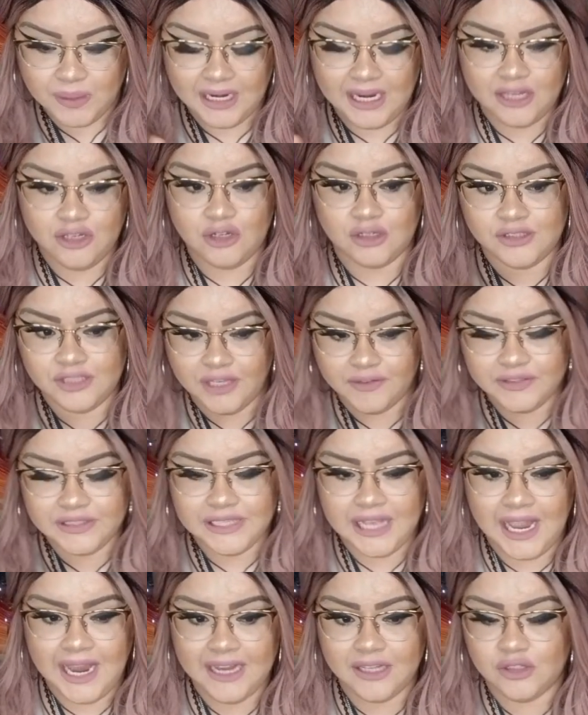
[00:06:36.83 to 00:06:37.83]
and your soft
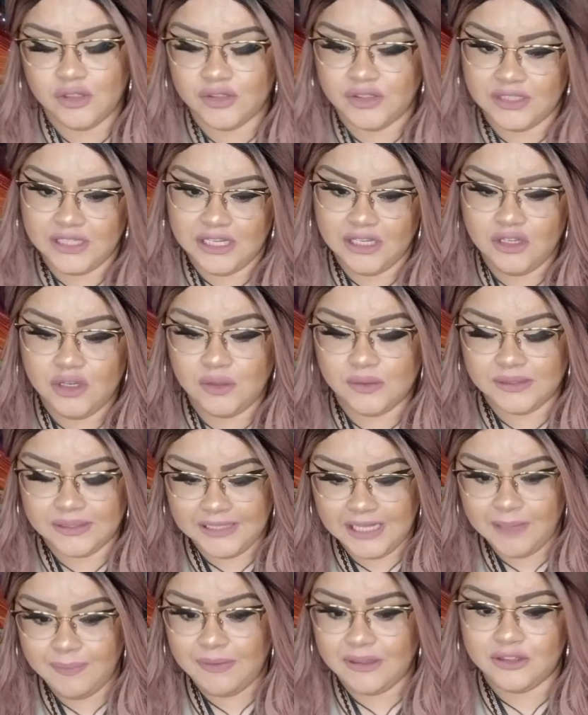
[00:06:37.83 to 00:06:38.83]
side to see you
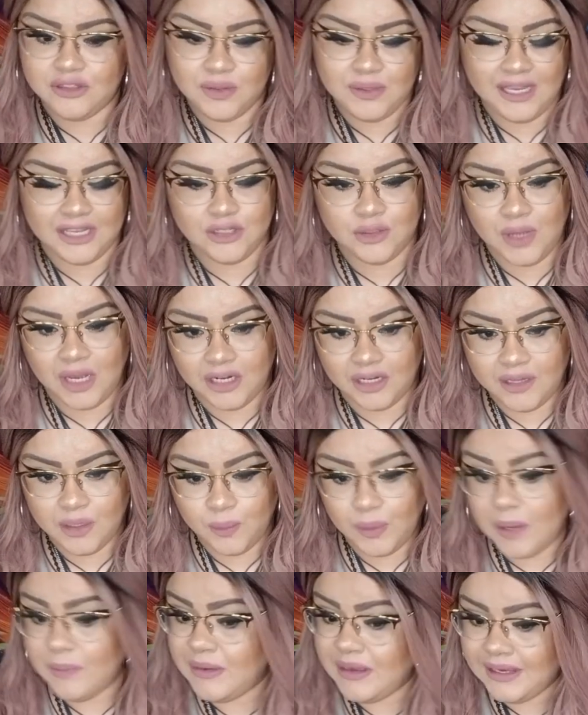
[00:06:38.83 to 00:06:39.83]
slip to get you out of the
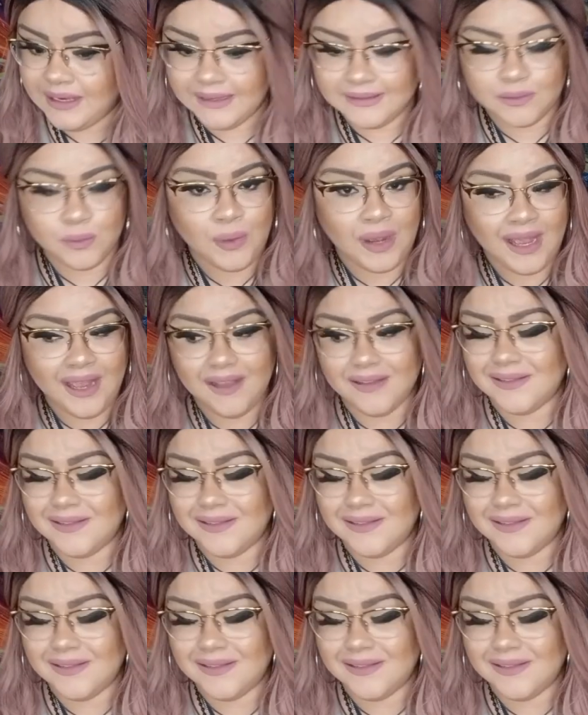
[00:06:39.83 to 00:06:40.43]
way because why?